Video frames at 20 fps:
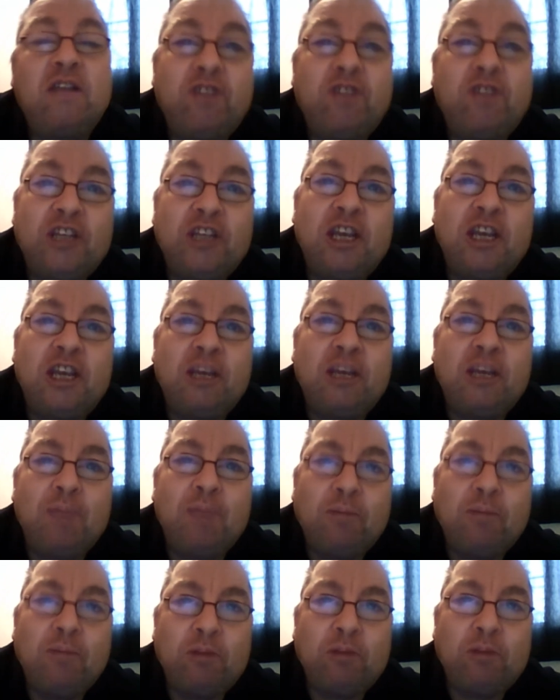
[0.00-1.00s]
the fatigue and
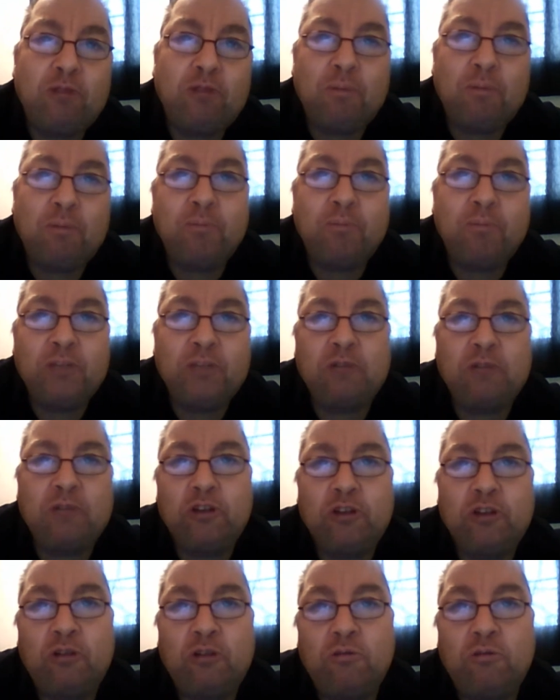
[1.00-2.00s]
memory problems it
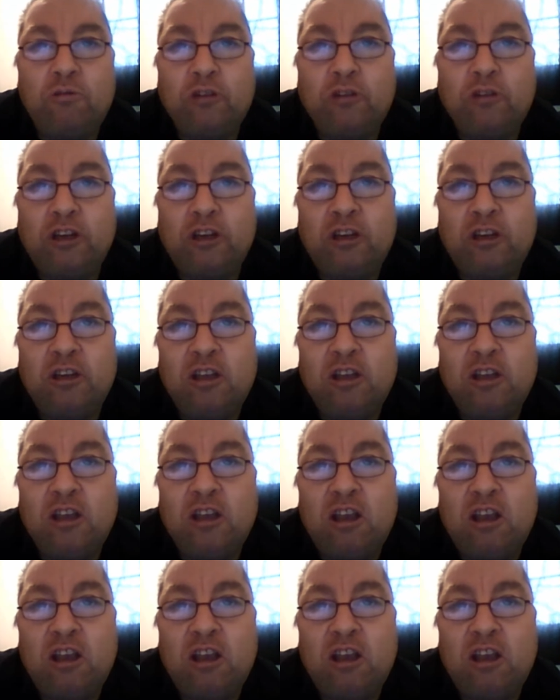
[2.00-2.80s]
was causing,